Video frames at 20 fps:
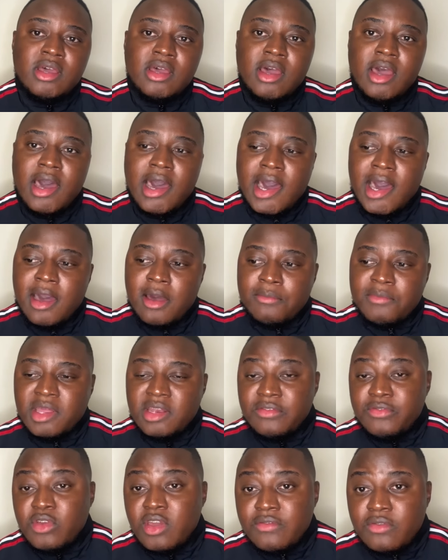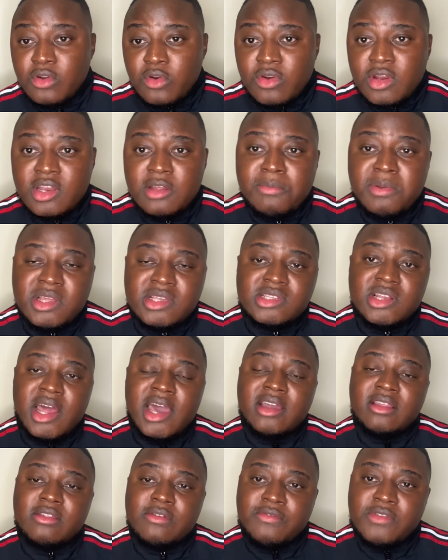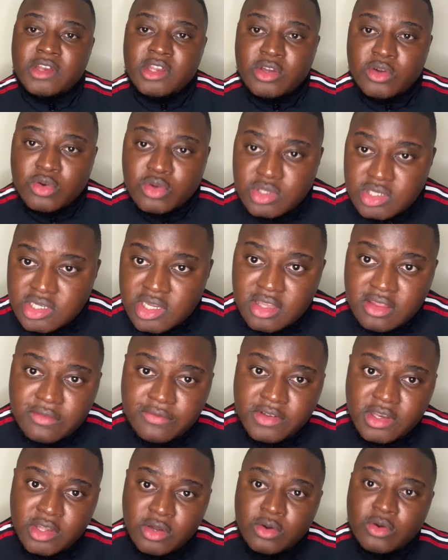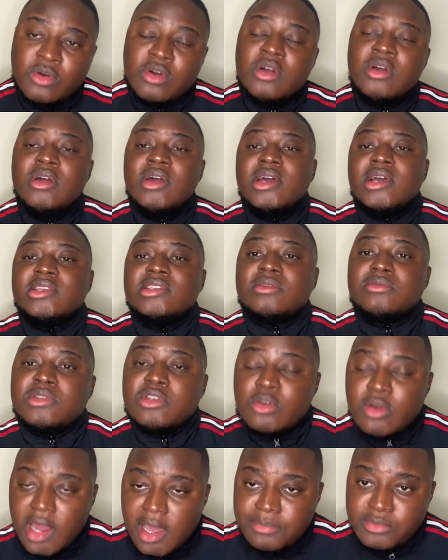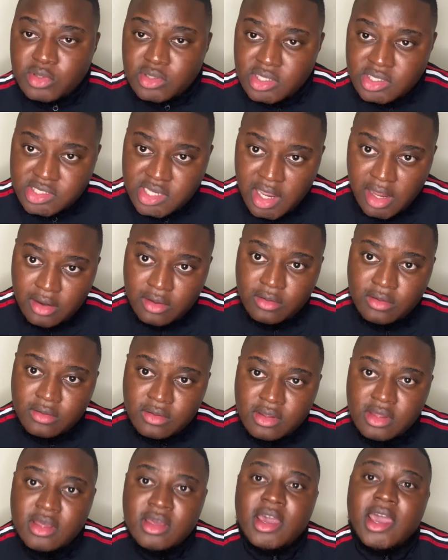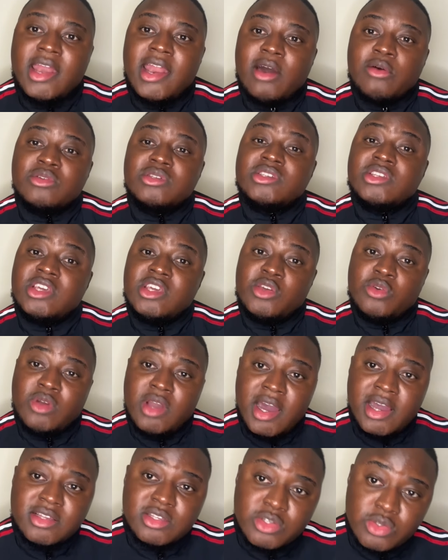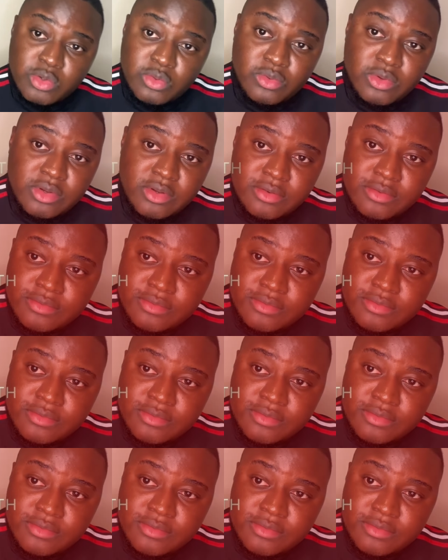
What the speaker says: And if you haven't already, please like the video, share the video, and subscribe to the channel. And I will see you guys soon.